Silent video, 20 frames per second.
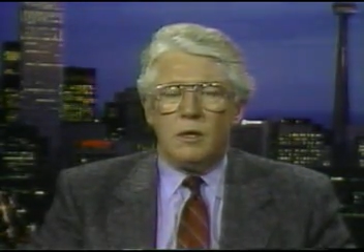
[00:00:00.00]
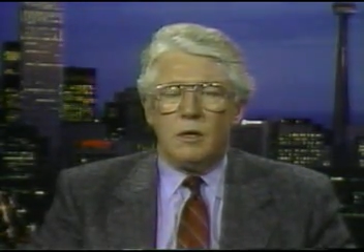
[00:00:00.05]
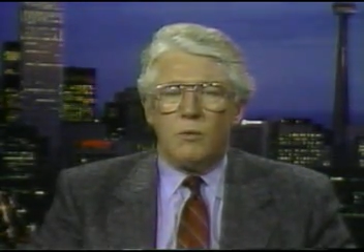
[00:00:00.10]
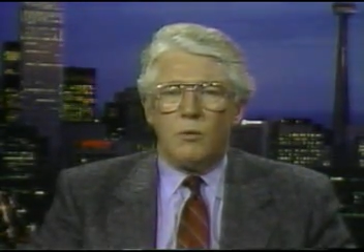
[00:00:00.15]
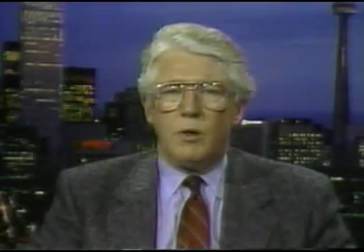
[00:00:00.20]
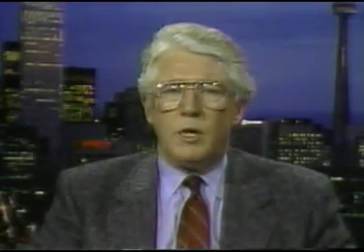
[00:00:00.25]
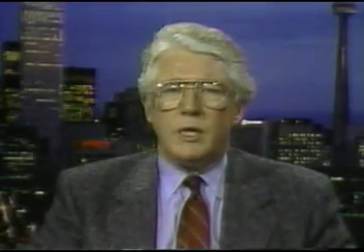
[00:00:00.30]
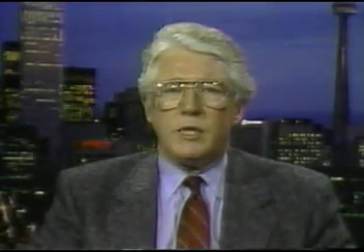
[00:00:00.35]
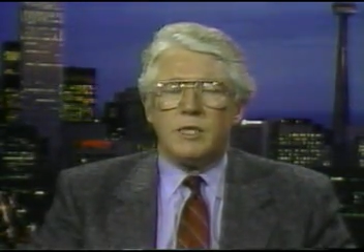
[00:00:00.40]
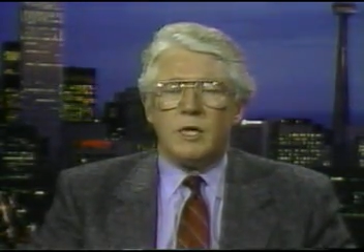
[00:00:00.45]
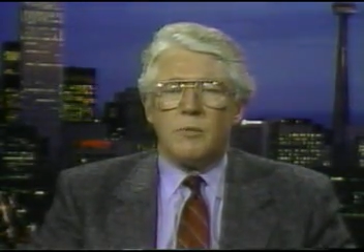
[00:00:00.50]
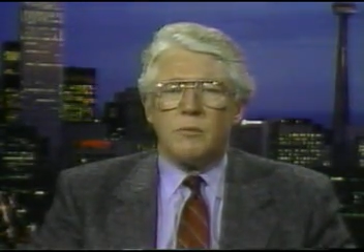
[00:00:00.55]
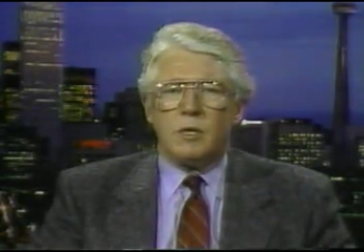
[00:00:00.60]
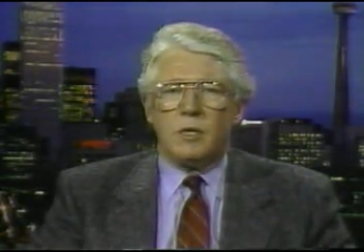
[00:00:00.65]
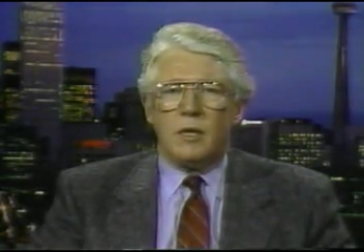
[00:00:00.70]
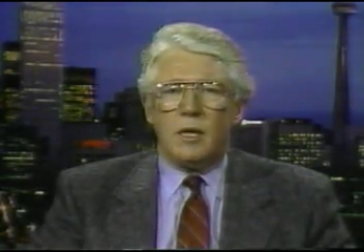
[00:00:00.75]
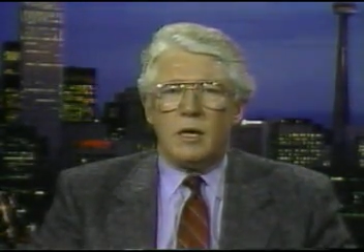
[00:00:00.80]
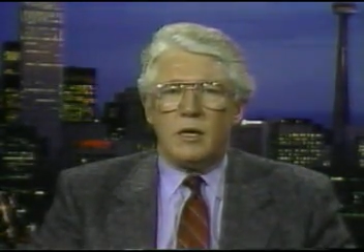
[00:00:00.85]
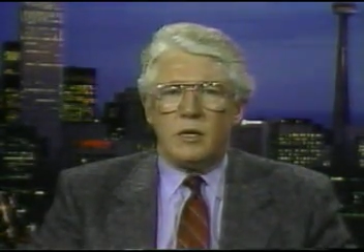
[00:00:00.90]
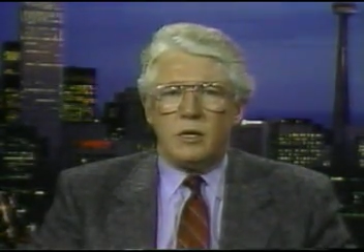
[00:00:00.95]
We
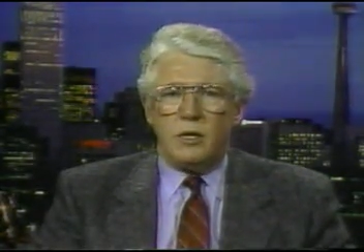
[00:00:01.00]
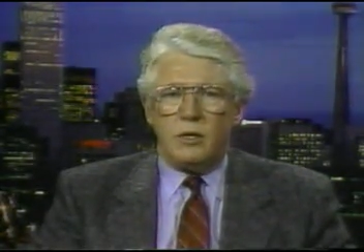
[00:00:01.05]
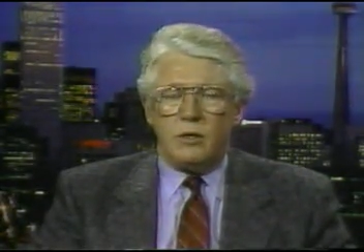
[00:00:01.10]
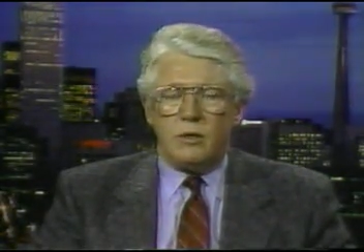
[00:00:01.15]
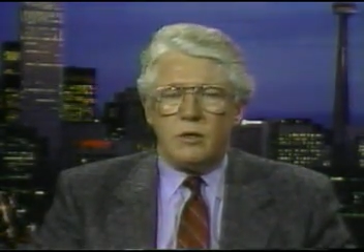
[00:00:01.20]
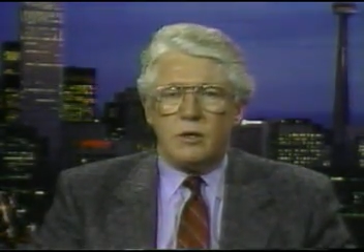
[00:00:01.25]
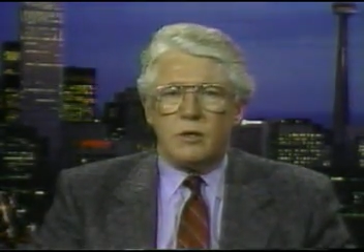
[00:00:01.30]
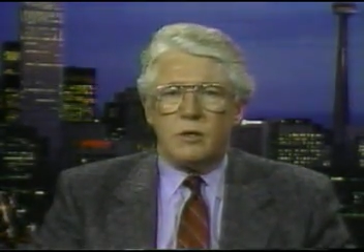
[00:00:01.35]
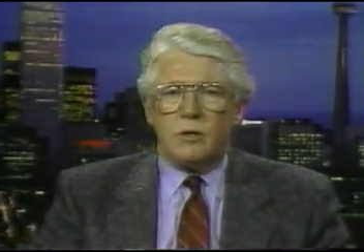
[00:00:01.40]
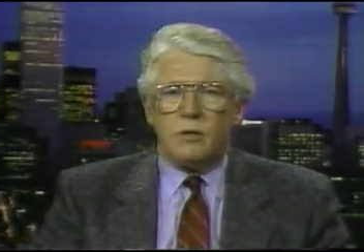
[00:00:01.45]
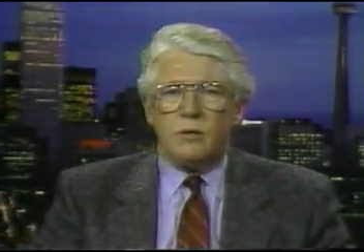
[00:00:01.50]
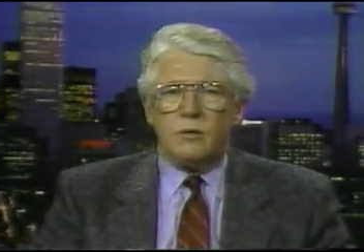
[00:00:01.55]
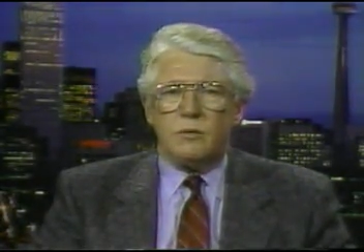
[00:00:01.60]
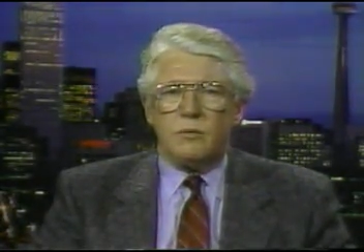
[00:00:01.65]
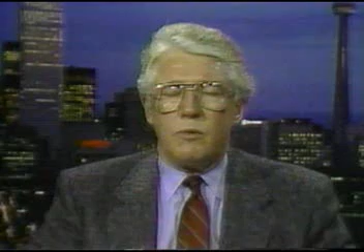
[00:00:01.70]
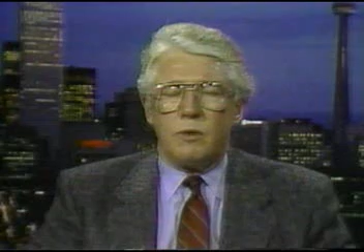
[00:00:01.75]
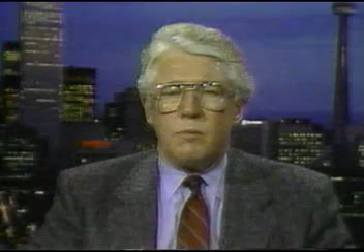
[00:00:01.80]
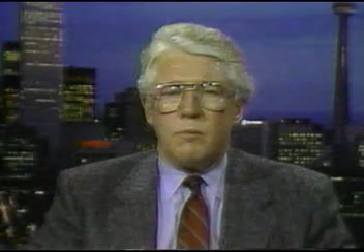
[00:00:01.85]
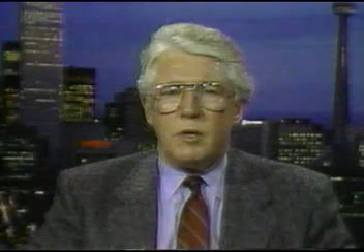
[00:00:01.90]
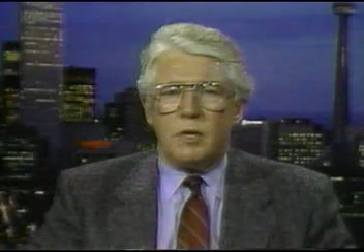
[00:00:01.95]
attempted that a year ago.
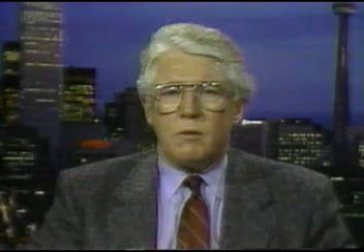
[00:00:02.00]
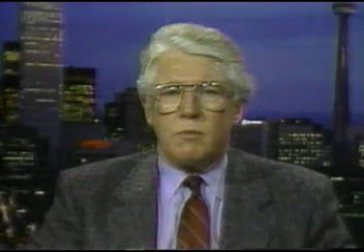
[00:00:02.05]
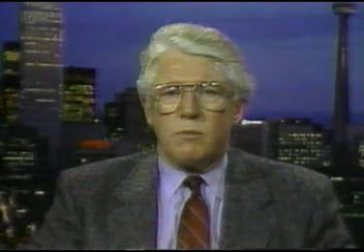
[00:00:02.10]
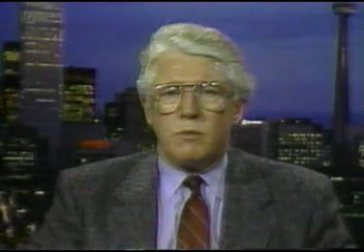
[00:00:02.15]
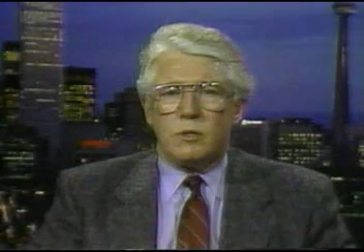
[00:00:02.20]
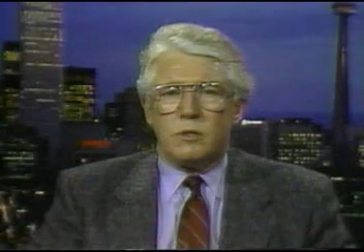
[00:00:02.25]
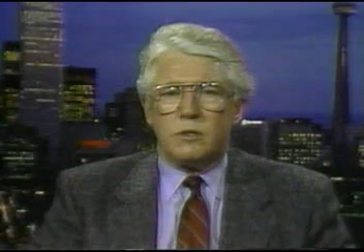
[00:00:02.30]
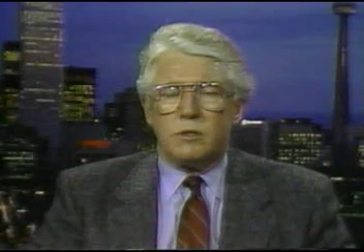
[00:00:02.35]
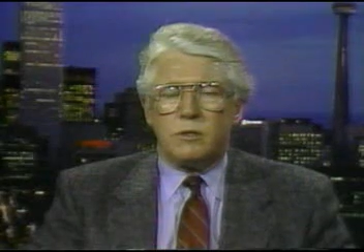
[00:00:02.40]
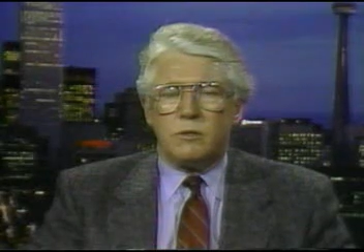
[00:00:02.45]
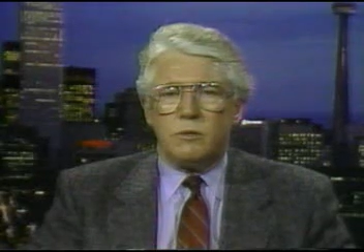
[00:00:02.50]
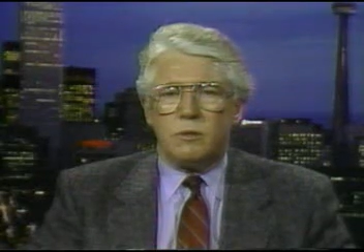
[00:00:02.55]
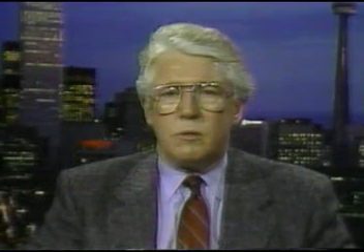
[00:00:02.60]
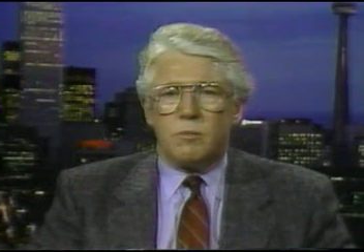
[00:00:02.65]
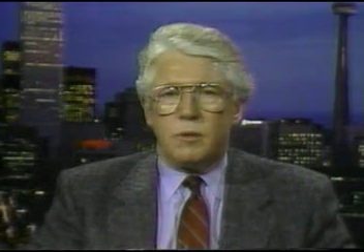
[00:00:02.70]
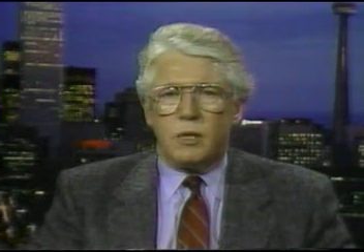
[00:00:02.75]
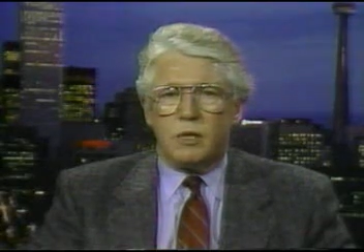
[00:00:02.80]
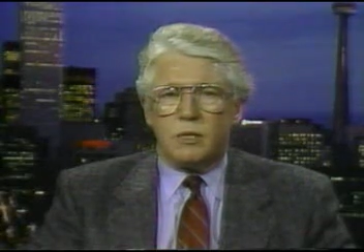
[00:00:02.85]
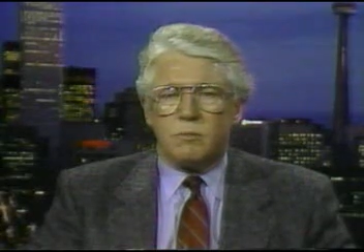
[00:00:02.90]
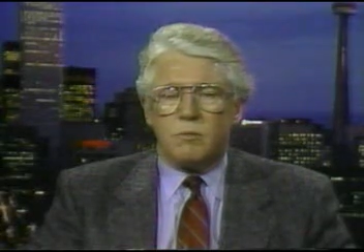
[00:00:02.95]
We met with two of the
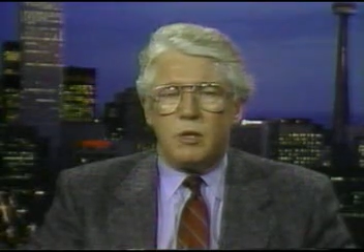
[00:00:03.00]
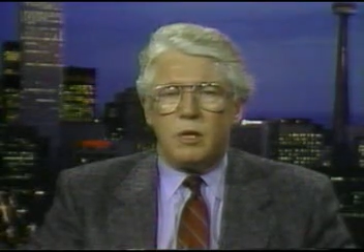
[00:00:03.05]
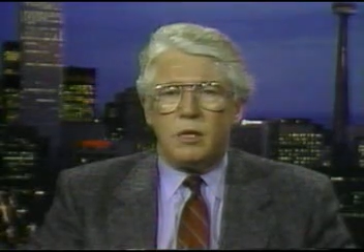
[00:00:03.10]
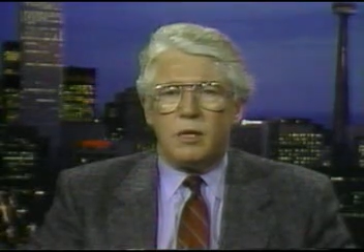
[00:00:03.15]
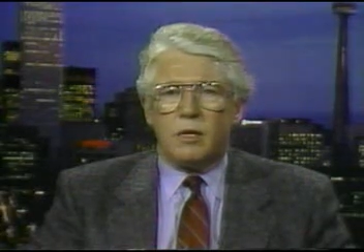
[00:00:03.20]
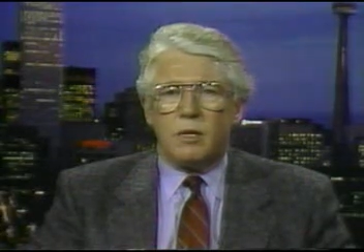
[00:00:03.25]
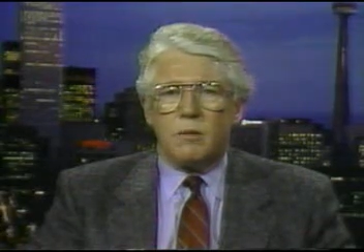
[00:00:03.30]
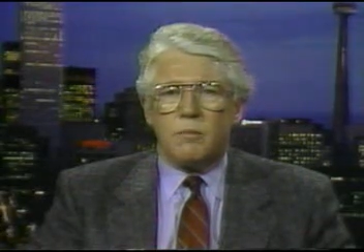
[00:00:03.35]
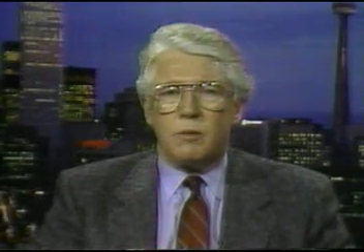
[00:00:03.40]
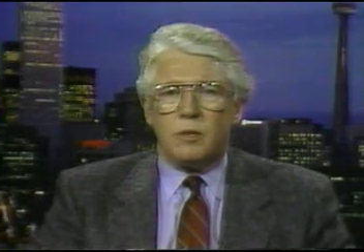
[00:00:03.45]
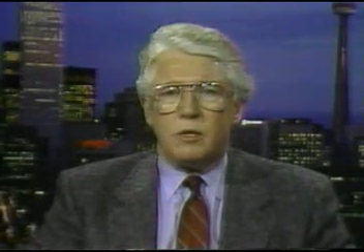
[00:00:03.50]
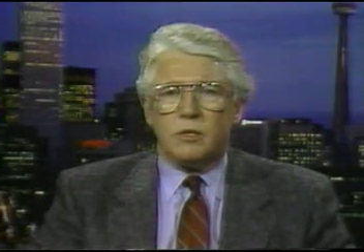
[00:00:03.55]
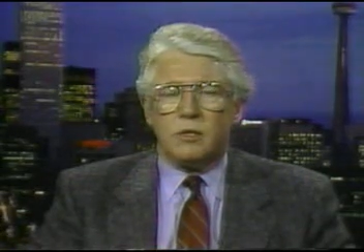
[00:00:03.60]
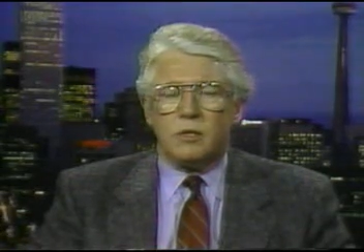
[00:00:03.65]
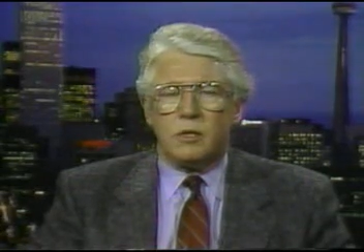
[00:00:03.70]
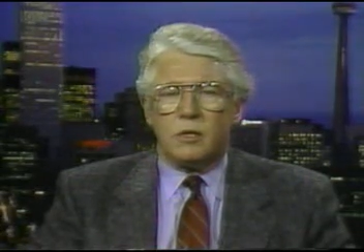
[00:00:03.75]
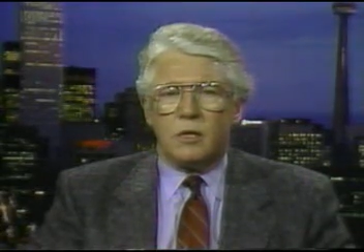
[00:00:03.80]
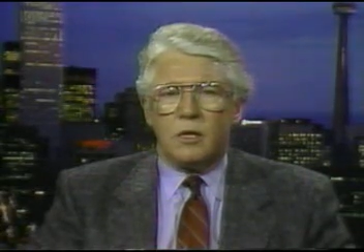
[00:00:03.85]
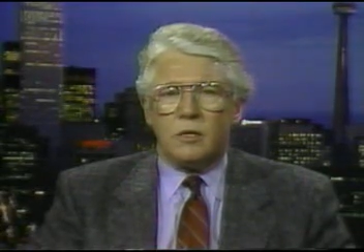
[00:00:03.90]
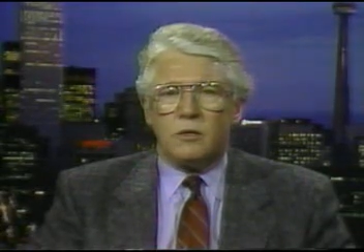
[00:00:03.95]
biggest media companies
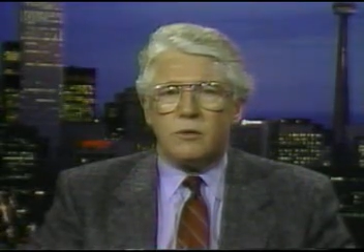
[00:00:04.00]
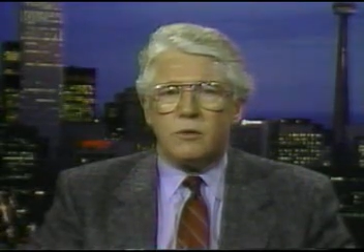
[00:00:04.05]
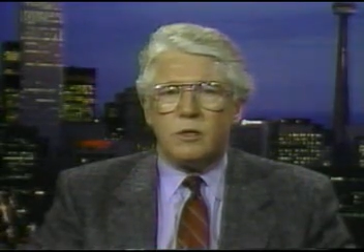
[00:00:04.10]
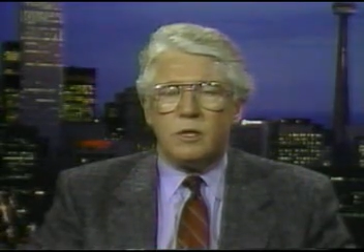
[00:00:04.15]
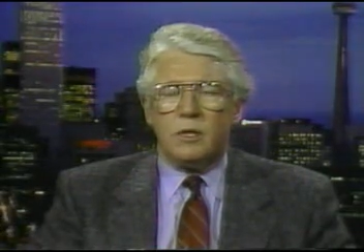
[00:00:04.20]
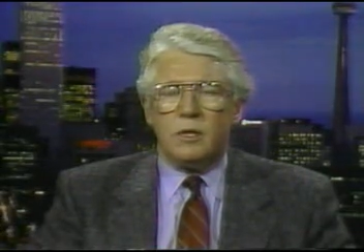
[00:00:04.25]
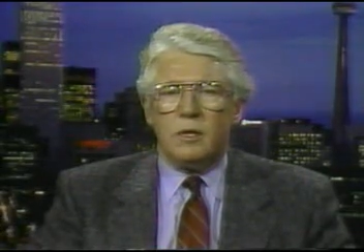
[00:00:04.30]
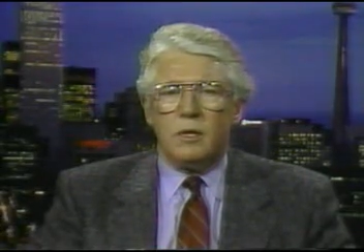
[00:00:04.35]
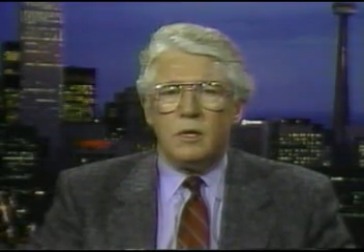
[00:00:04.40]
in the country.